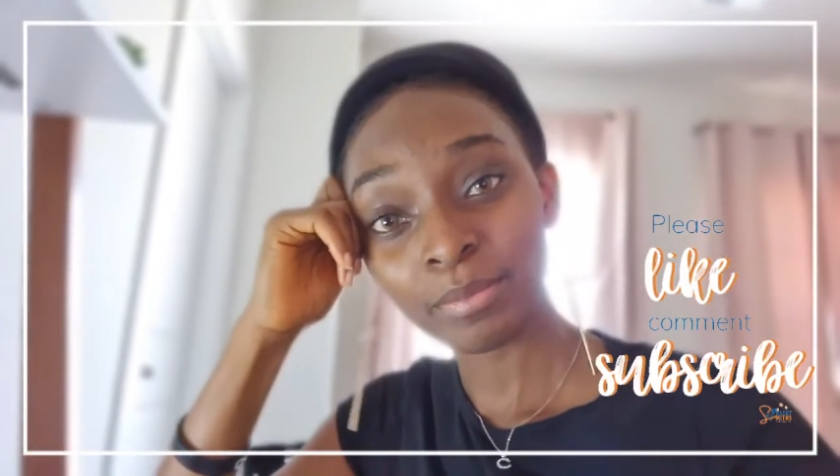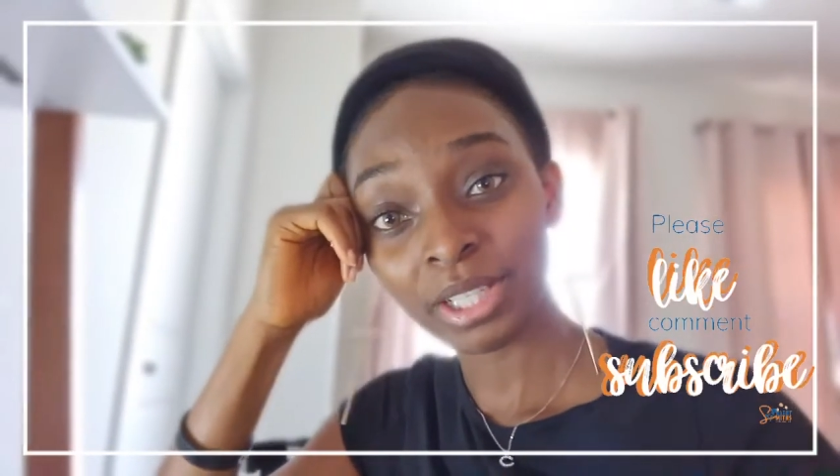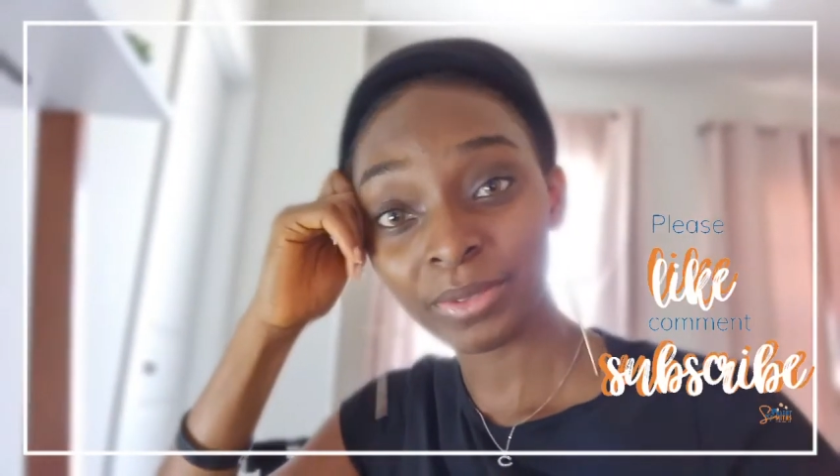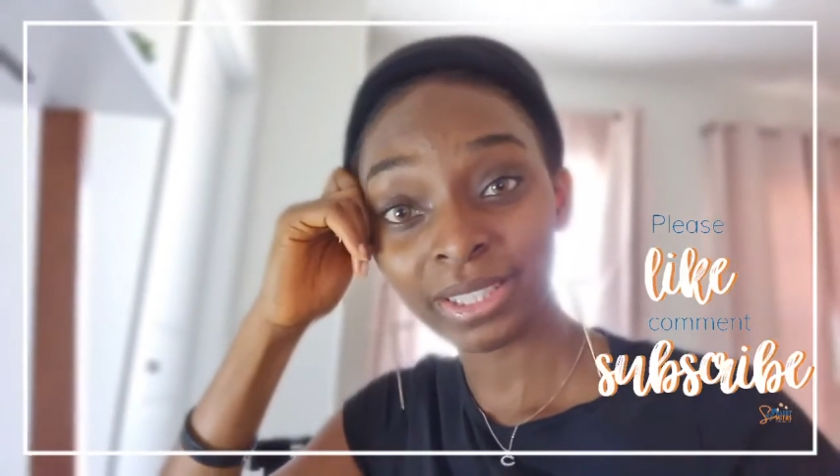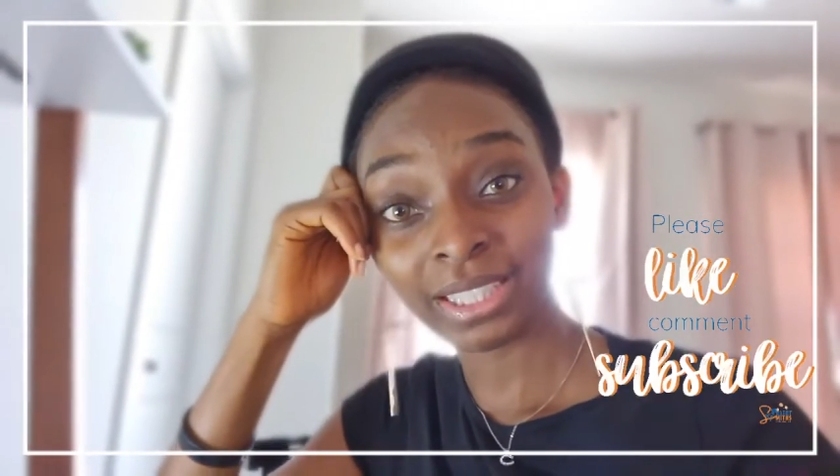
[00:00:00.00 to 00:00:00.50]

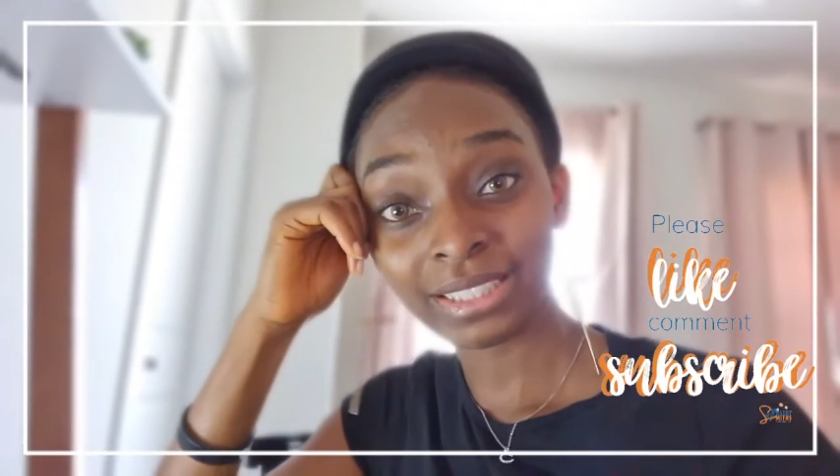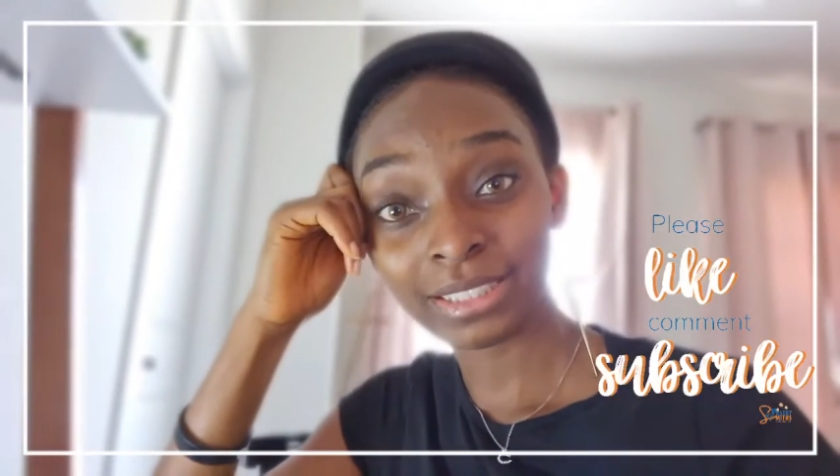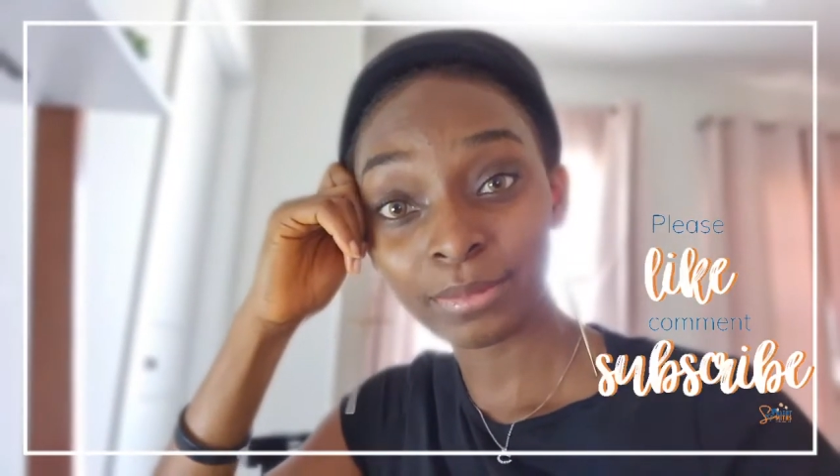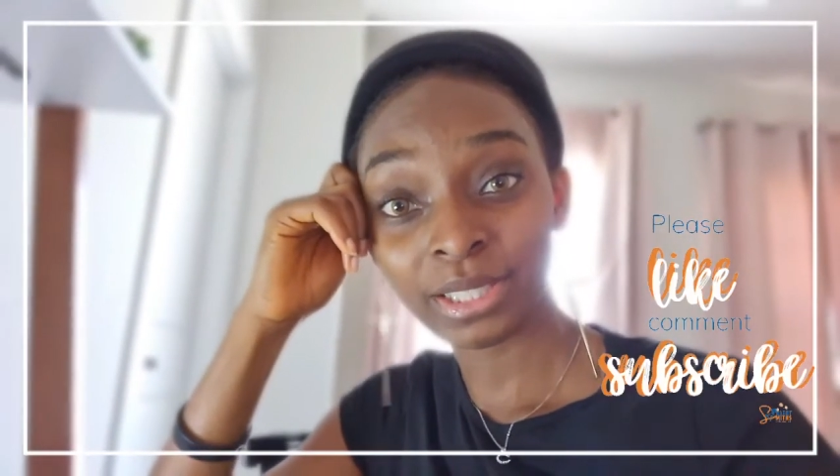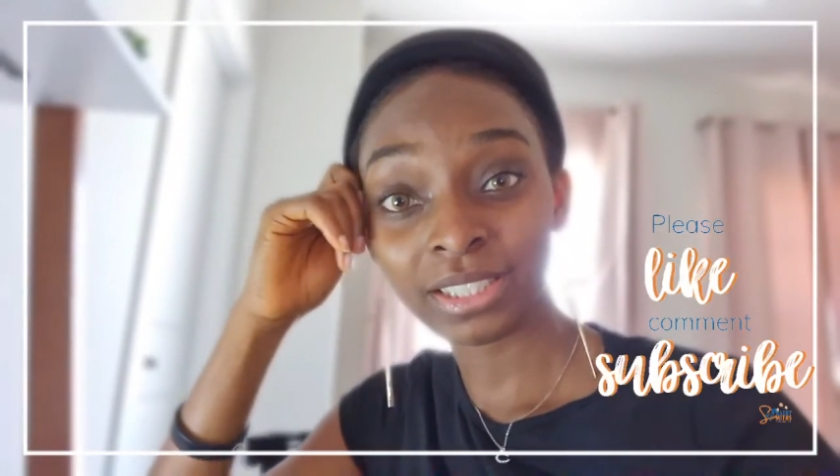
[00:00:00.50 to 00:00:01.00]
Margaret
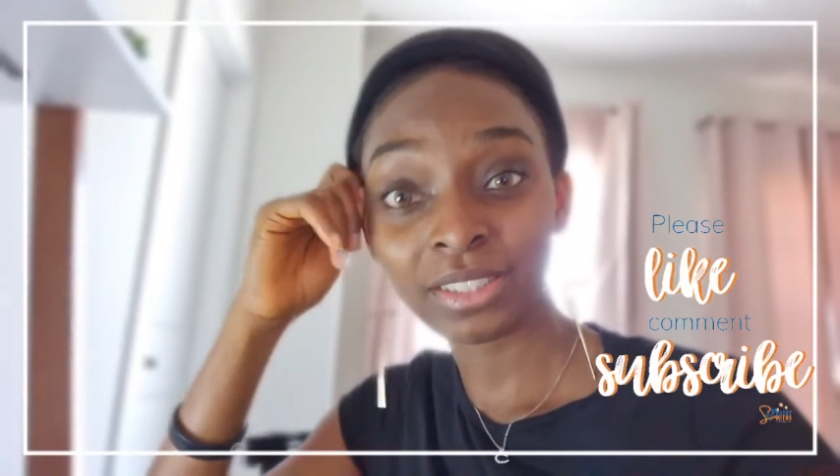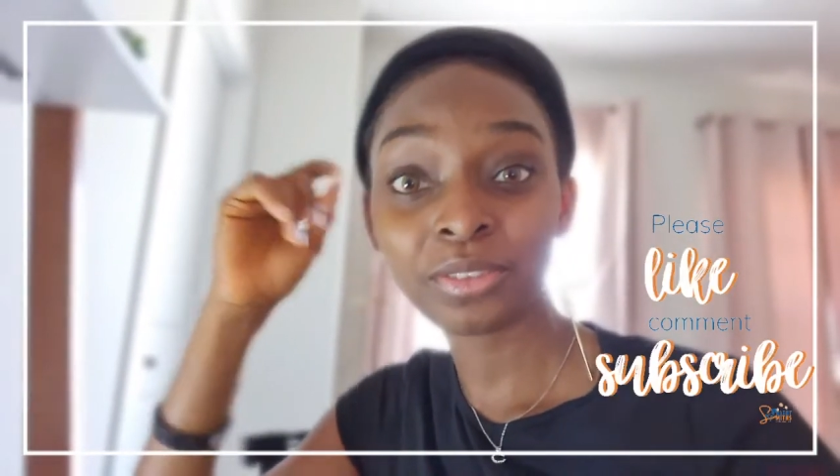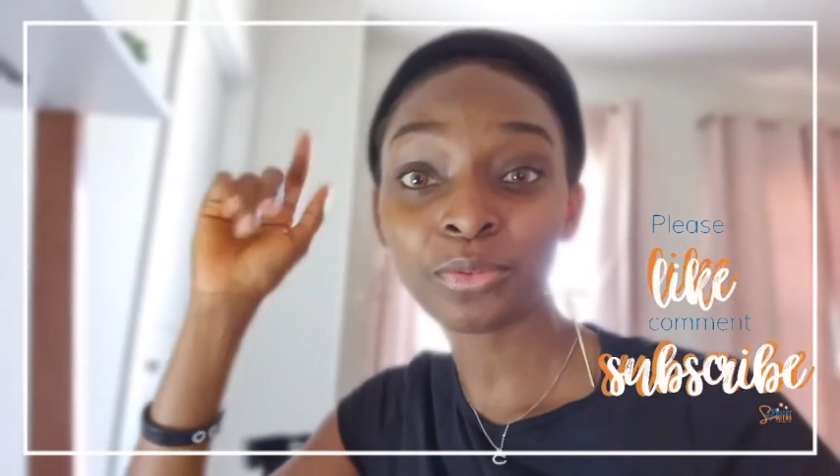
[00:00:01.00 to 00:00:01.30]
Adetimain,